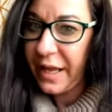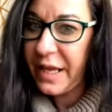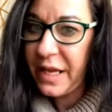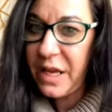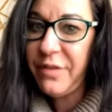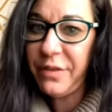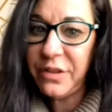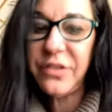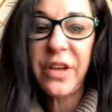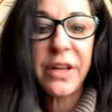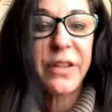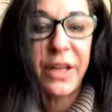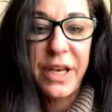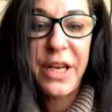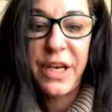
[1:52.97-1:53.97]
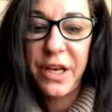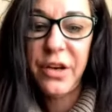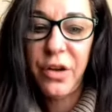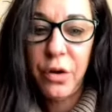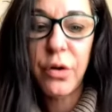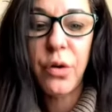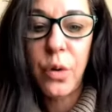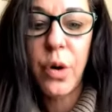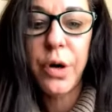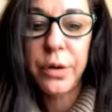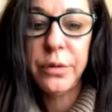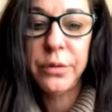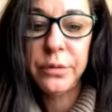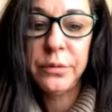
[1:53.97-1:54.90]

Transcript: he even said that he didn't go to court."